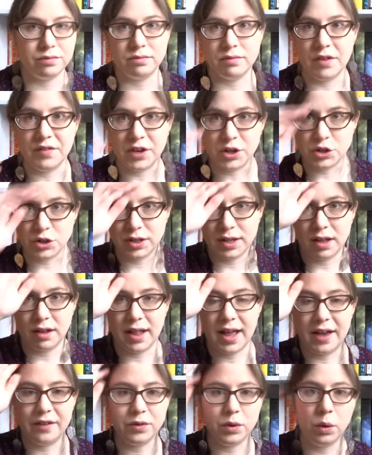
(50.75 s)
eventually I'll
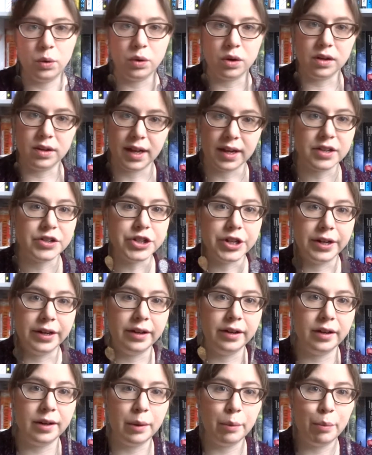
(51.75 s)
have the whole
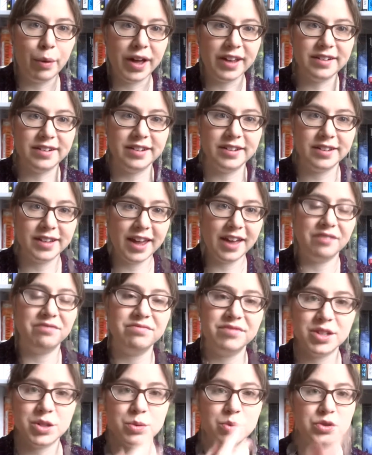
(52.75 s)
collection. But yeah,
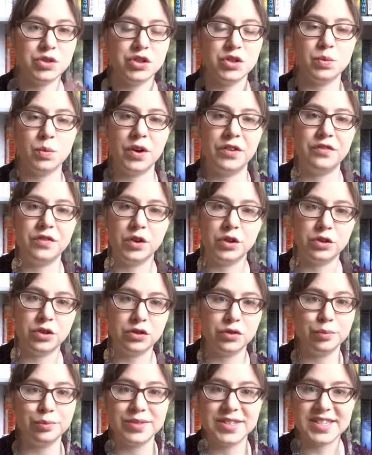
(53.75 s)
this was just one
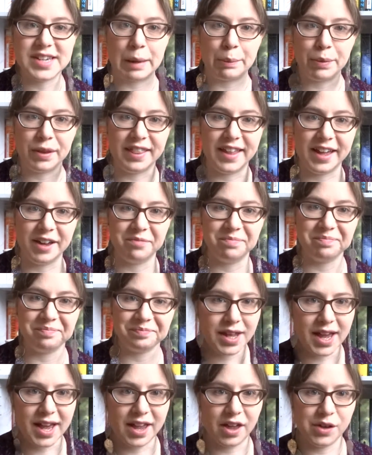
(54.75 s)
further step in that.
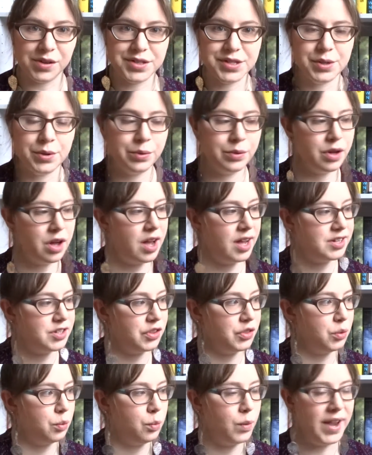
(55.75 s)
I also
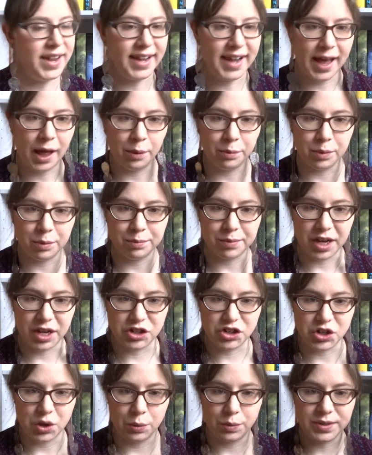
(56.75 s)
got The White Album by
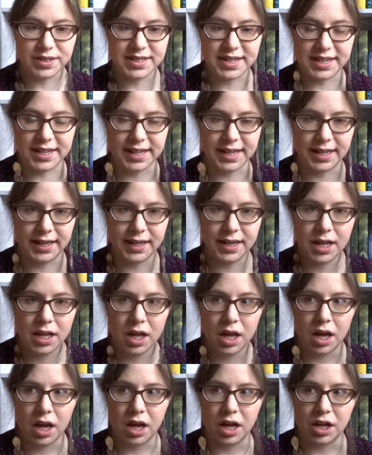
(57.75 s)
Joan Didion.
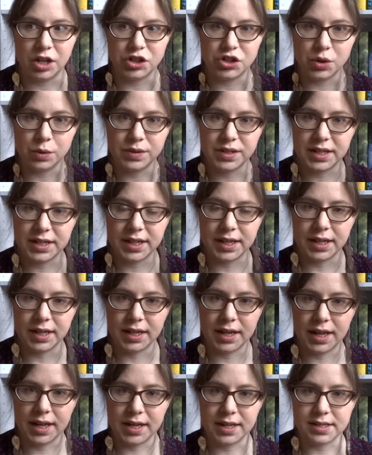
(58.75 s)
Uh, Joan
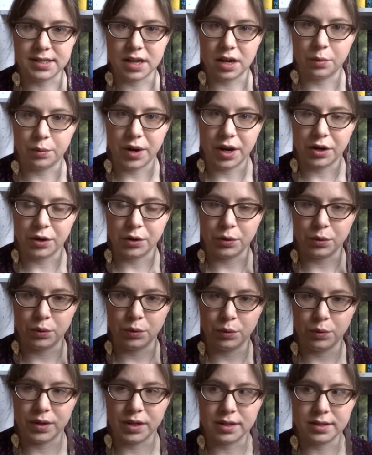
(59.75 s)
Didion is a writer
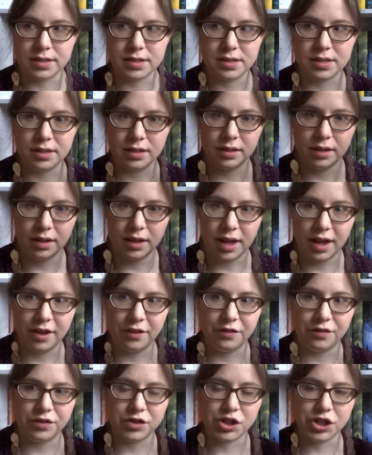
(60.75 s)
who is still
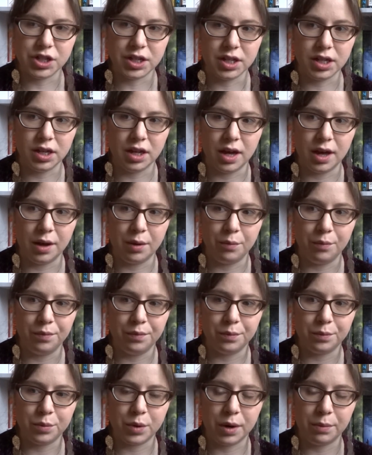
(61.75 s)
alive. She
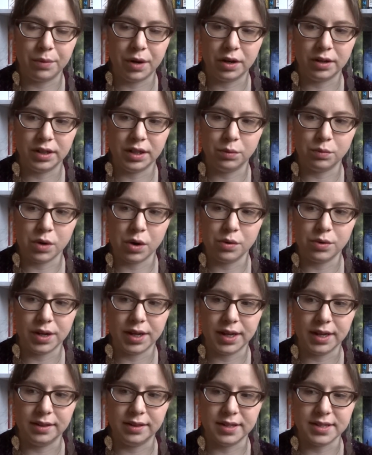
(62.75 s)
um, primarily wrote
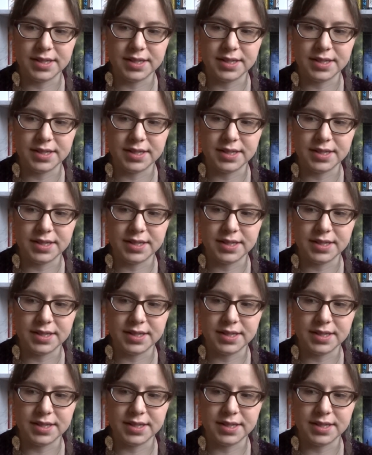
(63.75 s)
in the